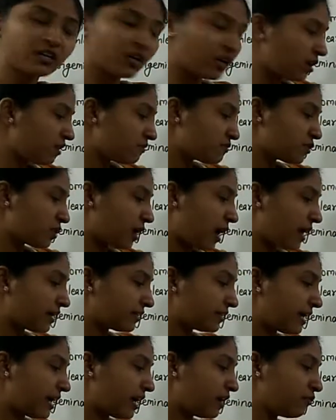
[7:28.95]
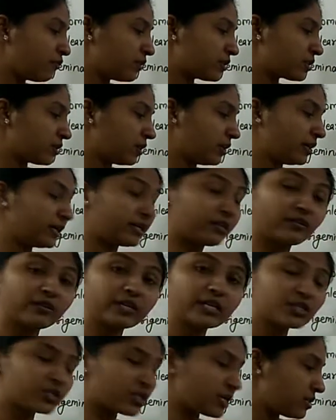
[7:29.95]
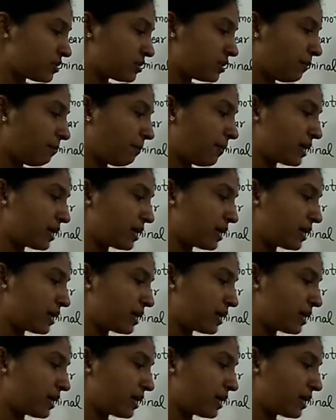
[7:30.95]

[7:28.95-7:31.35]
nerves are there which it reaches the